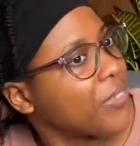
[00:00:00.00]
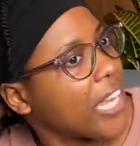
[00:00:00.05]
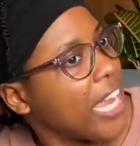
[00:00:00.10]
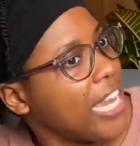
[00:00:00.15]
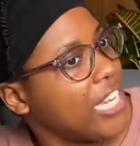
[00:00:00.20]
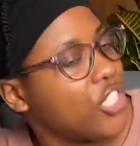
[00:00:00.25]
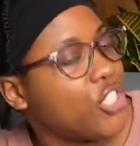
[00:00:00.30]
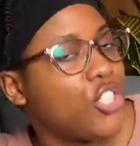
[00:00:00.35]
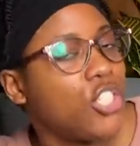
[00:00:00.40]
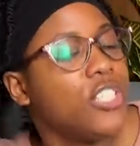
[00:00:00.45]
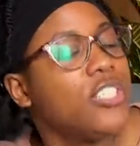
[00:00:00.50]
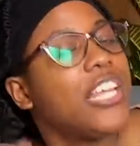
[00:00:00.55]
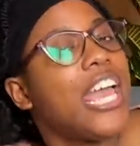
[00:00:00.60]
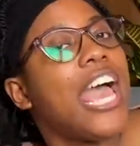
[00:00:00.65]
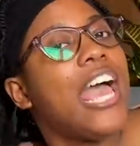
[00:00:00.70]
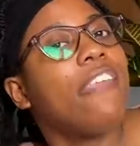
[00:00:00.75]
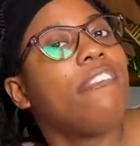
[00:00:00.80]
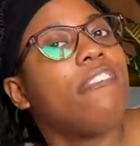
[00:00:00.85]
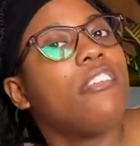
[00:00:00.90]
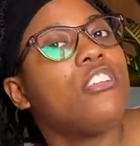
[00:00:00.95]
And she's
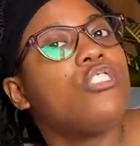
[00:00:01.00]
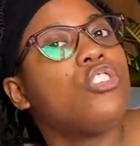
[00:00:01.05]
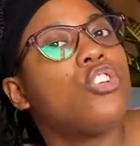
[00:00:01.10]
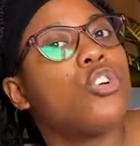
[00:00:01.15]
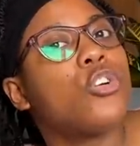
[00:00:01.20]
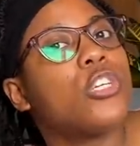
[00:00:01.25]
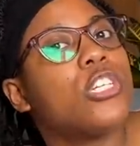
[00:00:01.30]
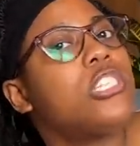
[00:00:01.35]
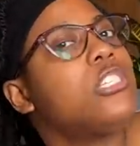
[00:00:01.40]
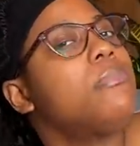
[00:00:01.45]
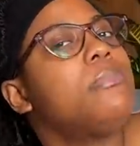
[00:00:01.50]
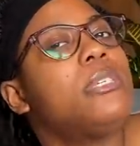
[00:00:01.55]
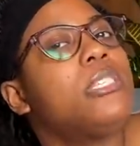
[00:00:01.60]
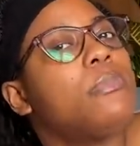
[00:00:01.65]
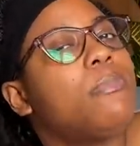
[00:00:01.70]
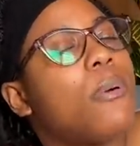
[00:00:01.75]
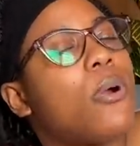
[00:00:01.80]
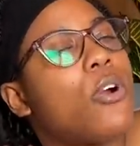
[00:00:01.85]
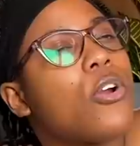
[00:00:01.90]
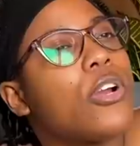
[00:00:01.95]
at this Christmas
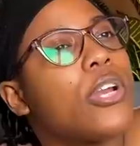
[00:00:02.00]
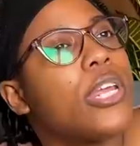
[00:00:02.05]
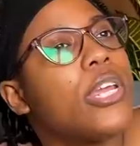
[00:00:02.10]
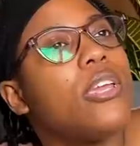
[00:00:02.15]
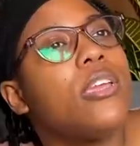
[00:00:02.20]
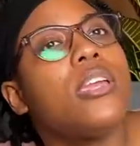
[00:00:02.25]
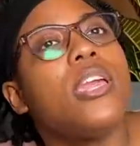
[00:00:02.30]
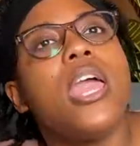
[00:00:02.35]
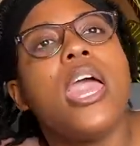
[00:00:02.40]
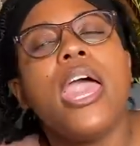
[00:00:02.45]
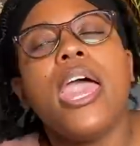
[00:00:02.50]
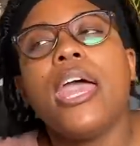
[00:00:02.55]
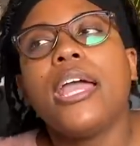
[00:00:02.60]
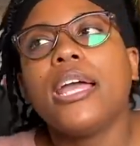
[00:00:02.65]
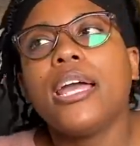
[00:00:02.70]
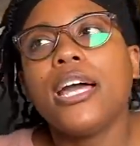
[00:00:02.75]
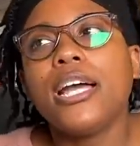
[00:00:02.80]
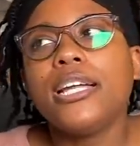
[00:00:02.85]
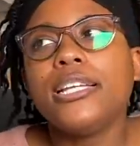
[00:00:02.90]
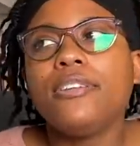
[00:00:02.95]
party
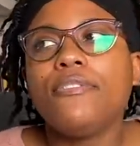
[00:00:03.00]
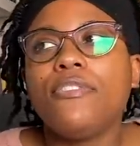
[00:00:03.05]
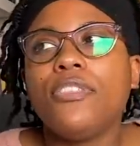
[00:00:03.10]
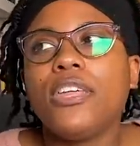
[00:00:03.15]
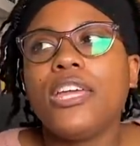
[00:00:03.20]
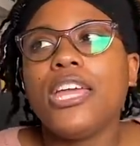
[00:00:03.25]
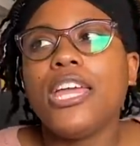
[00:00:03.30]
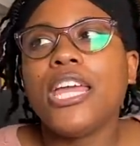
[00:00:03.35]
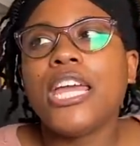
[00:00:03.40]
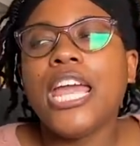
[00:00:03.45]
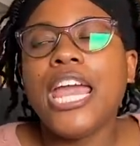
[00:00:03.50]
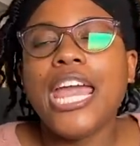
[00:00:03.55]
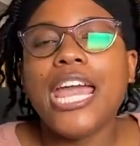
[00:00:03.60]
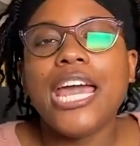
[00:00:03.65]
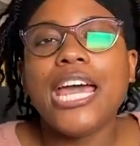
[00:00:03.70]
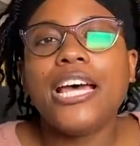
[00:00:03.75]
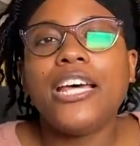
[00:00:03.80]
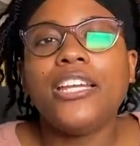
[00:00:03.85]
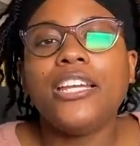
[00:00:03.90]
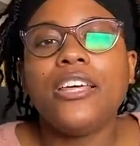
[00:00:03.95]
kind of thing.
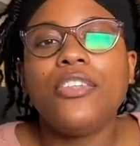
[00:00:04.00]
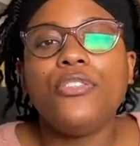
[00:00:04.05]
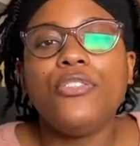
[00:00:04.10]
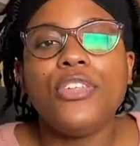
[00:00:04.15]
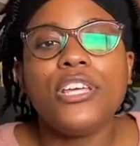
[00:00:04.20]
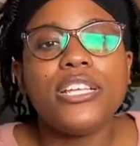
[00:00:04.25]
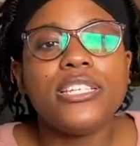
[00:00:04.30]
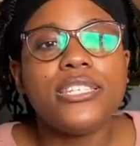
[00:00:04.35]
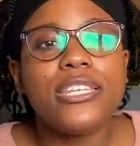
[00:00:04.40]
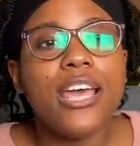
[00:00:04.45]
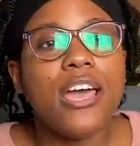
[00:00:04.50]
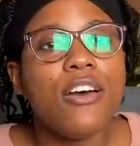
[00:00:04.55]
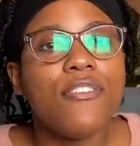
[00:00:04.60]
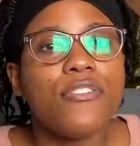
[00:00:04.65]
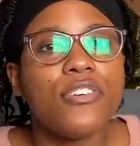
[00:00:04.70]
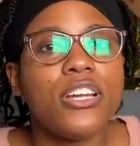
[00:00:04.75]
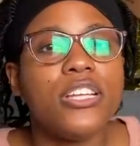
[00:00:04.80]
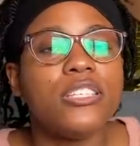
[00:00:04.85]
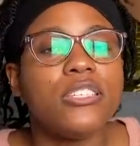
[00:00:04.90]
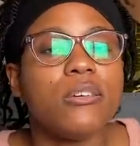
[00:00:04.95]
And this
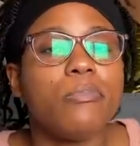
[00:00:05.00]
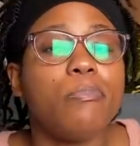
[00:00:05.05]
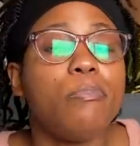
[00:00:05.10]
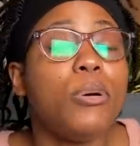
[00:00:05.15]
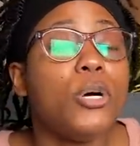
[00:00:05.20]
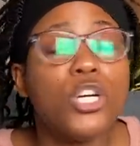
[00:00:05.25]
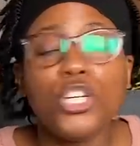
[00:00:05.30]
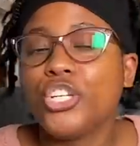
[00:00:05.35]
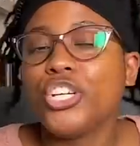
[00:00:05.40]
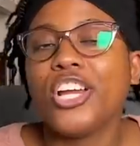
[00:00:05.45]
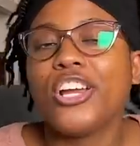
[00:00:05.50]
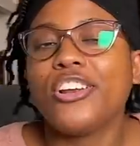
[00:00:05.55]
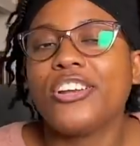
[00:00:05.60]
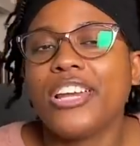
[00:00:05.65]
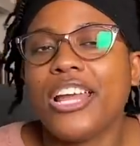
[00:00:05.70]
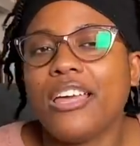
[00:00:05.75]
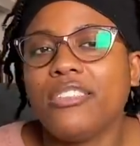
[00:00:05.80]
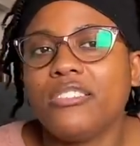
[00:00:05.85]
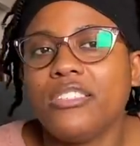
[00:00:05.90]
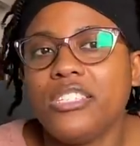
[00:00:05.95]
heifer ends up pushing her
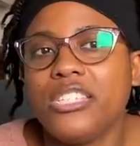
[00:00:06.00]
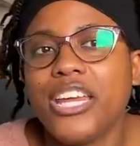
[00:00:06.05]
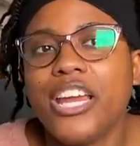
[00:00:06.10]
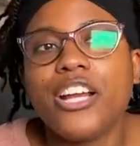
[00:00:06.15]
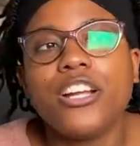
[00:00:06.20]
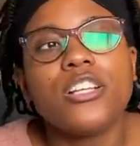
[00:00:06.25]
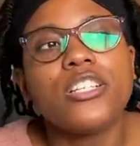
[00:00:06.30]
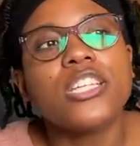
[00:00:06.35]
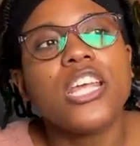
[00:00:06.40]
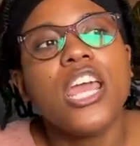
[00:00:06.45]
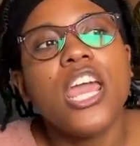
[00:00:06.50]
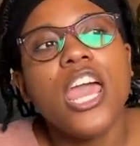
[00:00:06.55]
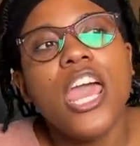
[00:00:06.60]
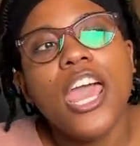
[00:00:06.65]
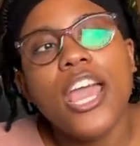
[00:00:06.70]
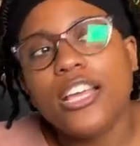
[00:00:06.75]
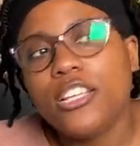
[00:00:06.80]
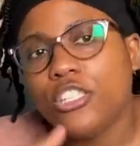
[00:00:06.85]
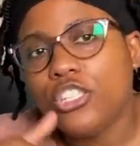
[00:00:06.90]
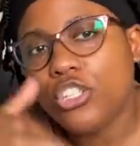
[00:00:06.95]
down the stairs.
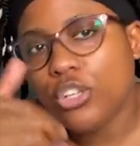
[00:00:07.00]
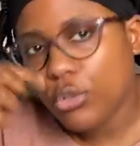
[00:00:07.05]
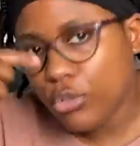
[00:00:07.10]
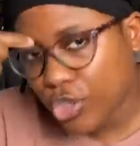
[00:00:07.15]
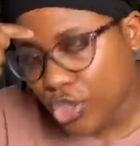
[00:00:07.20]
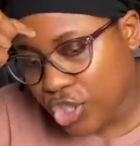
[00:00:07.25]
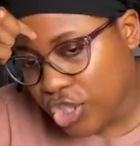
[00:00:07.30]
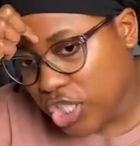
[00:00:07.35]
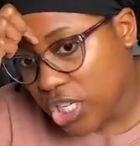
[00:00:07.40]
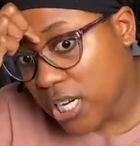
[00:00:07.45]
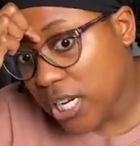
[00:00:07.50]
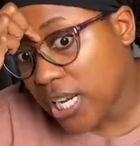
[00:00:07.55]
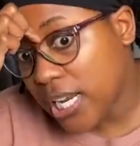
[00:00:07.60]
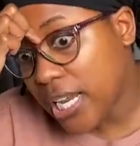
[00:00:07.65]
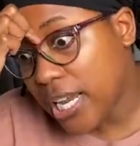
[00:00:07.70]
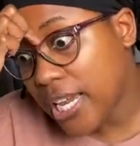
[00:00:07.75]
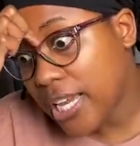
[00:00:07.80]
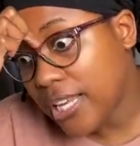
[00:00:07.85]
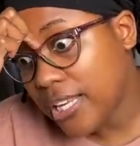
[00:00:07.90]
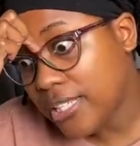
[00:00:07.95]
And so
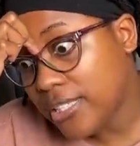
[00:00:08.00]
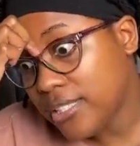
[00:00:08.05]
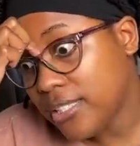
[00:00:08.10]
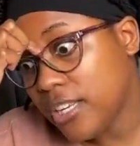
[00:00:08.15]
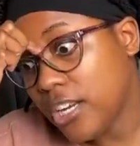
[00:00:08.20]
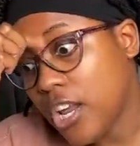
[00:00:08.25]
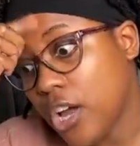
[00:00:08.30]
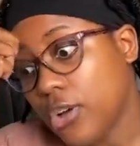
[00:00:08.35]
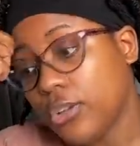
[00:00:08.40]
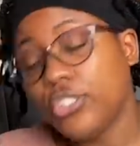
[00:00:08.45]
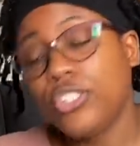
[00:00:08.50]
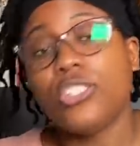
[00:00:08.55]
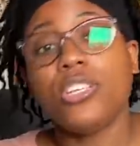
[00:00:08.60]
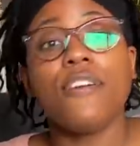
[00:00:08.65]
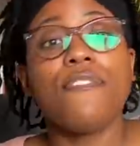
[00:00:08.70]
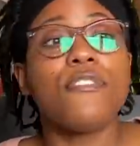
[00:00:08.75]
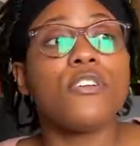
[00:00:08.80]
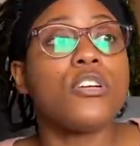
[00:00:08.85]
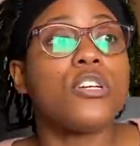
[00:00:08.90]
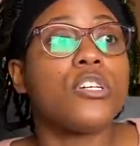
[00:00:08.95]
she is, you know,
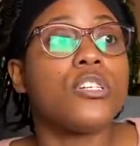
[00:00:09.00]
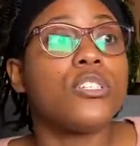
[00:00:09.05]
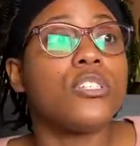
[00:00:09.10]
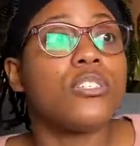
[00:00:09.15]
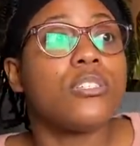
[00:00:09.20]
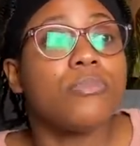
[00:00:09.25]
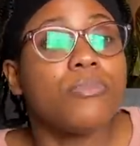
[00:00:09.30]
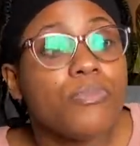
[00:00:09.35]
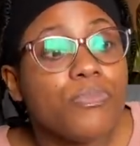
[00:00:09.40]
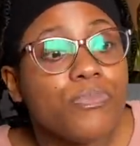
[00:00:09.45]
suffers,